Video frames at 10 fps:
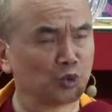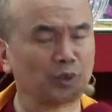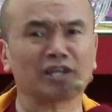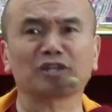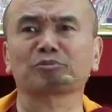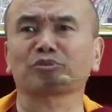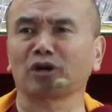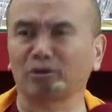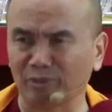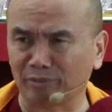we are in a
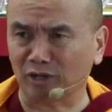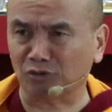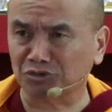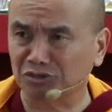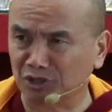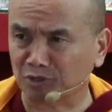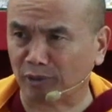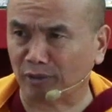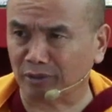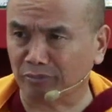problem now, serious
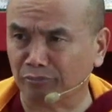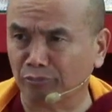problem.